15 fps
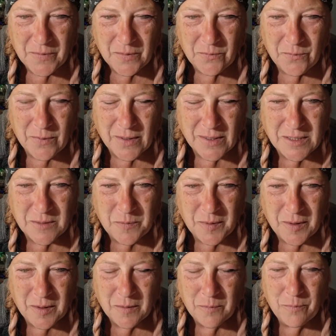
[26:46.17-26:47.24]

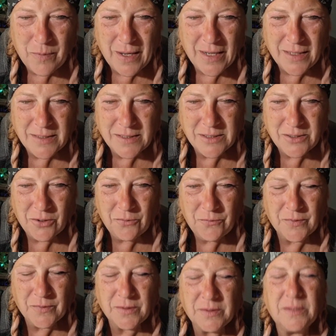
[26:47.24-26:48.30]
Recipe by
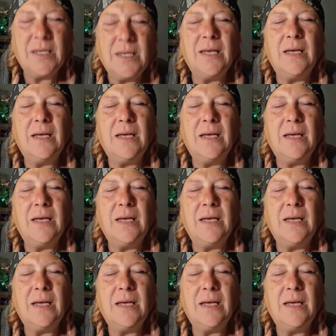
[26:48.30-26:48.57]
Stofers.